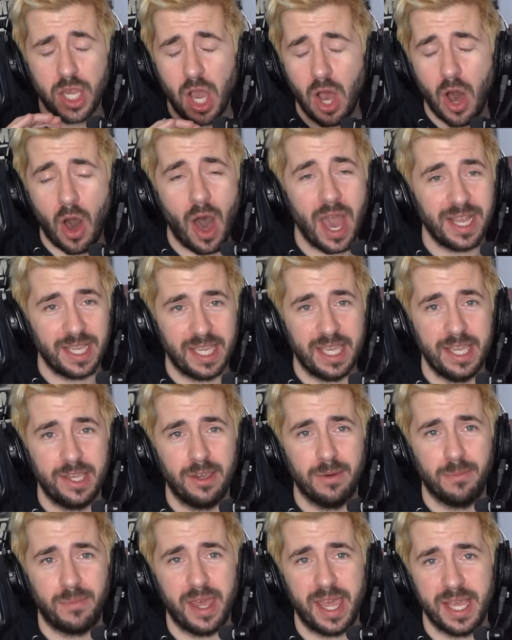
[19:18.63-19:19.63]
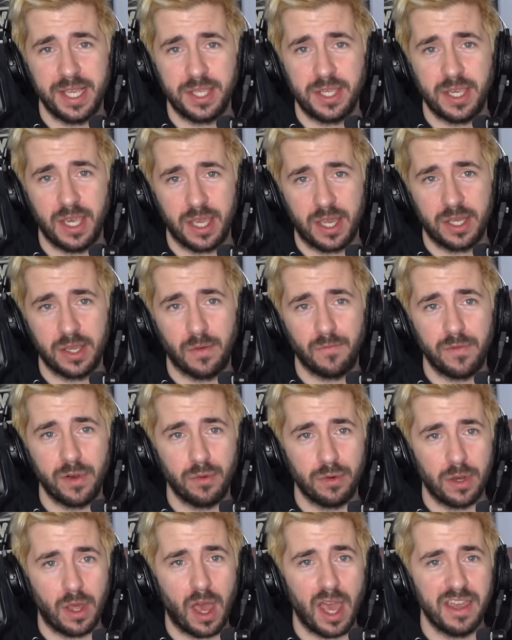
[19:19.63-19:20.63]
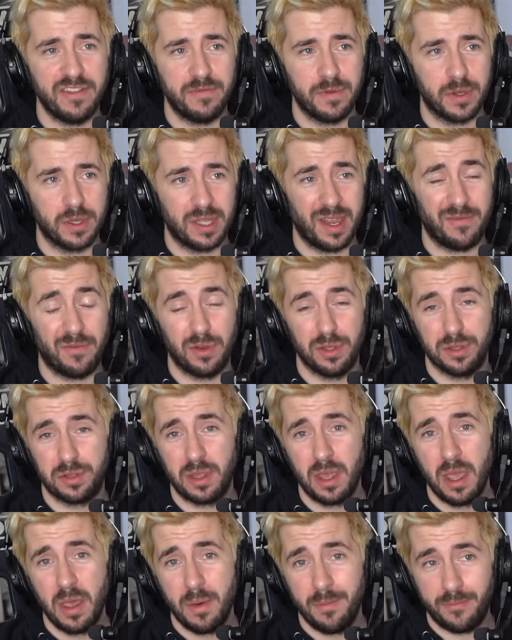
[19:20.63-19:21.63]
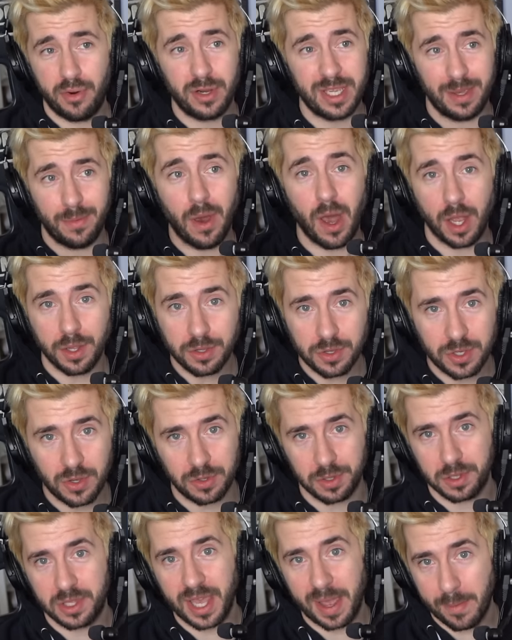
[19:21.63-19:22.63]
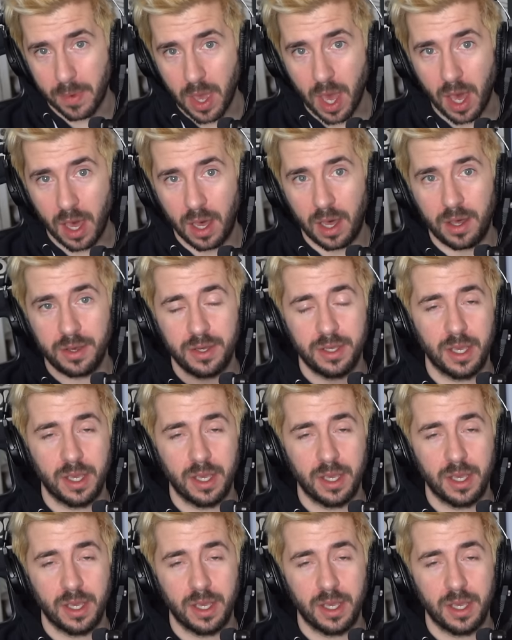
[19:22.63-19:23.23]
tiny compared to kind of real life because everyone's pretty much got the same car,